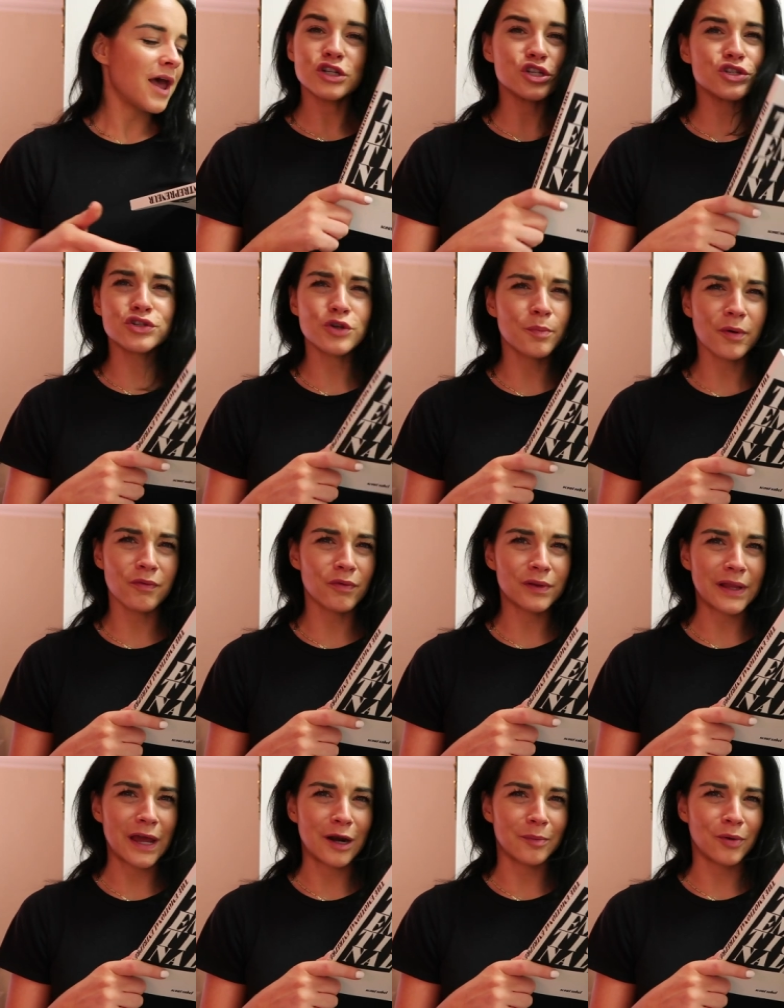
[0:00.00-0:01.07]
Just super
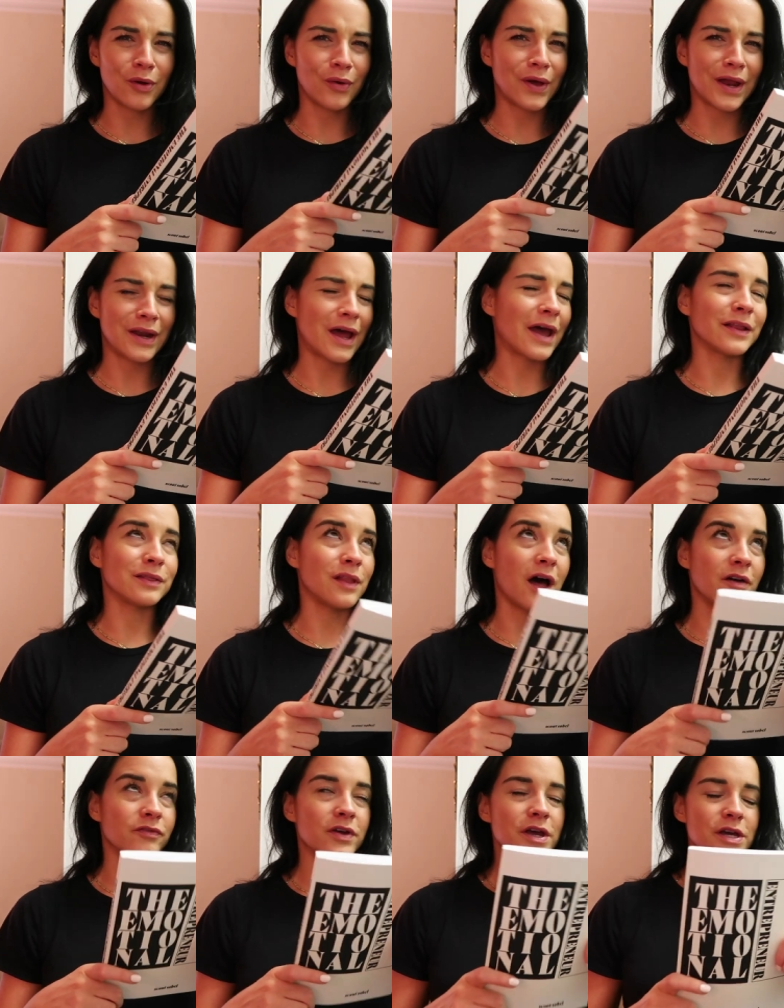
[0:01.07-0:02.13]
relatable and I love.